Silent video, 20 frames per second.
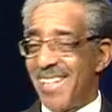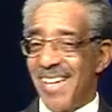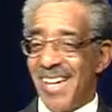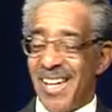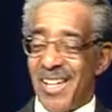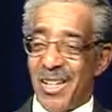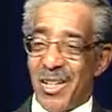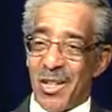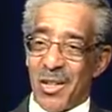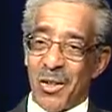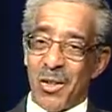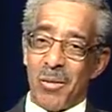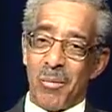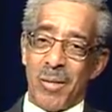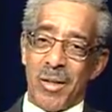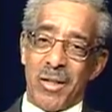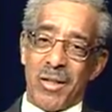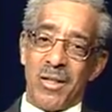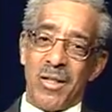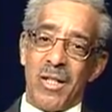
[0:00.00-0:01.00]
and they'll learn
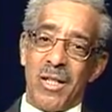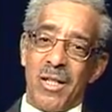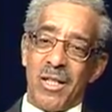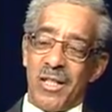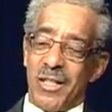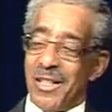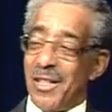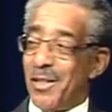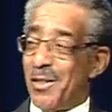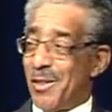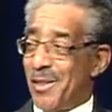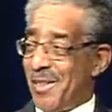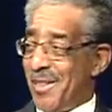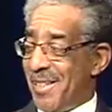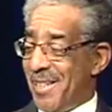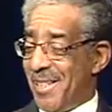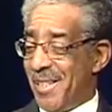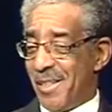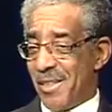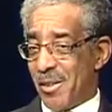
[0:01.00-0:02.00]
better. Teachers can
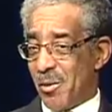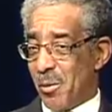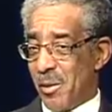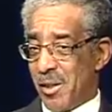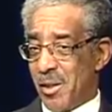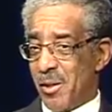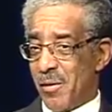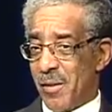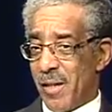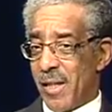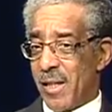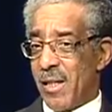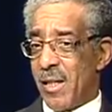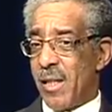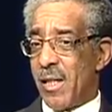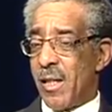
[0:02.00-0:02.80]
teach, so we know that.